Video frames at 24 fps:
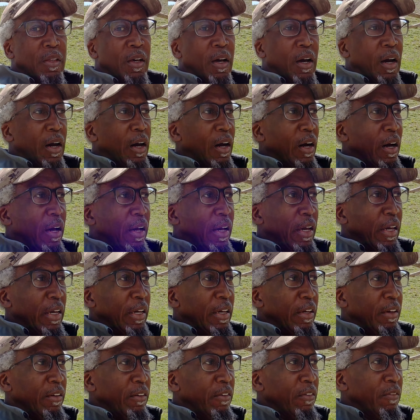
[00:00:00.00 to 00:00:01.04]

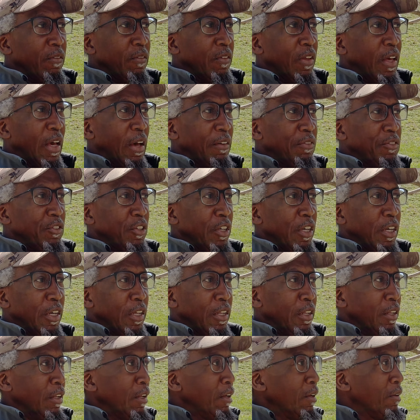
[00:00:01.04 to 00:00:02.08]
I have
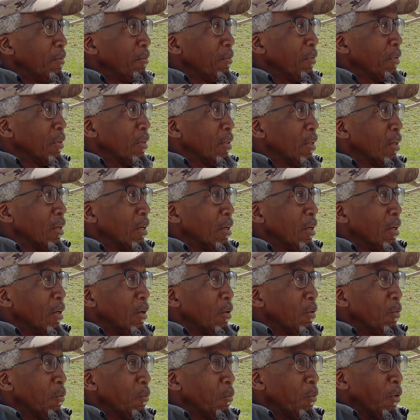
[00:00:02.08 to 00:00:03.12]
seen,
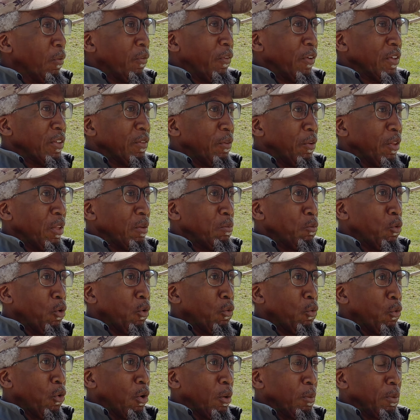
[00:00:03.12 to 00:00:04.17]
well, first of all, there's more
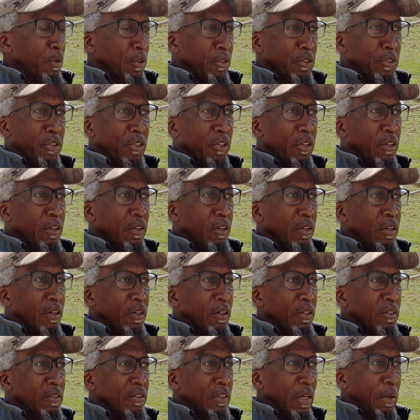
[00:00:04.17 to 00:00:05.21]
warblers,
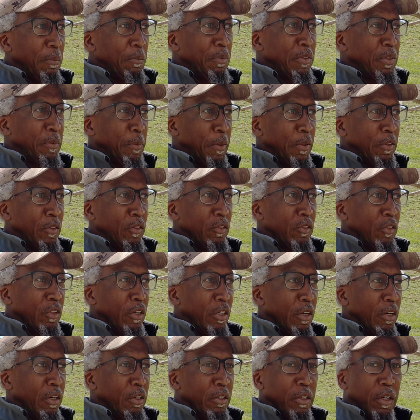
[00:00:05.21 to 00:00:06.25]
same species,
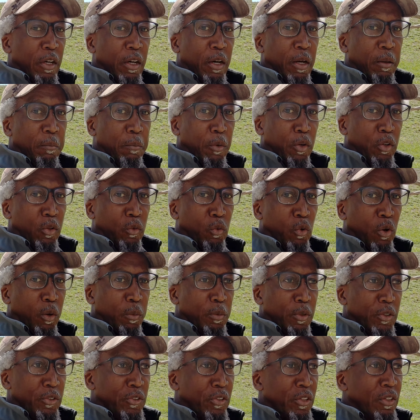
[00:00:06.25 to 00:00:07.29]
the myrtle
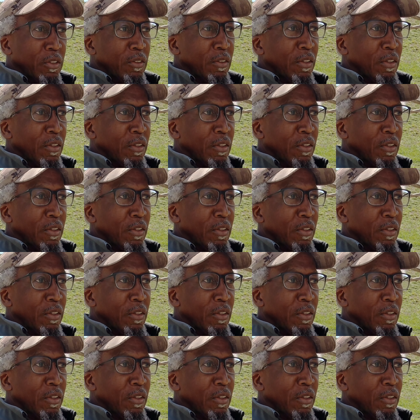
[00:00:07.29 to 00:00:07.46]
warblers.